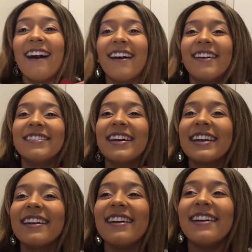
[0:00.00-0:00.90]
Oh
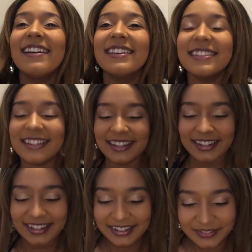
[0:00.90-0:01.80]
my gosh.
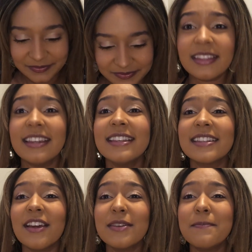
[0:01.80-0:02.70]

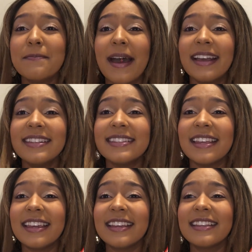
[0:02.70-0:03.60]
These are the best
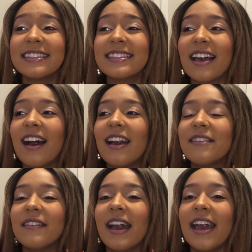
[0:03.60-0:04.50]
things
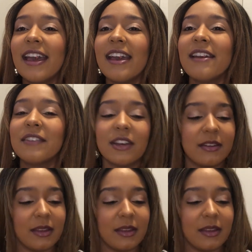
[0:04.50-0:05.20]
I've ever,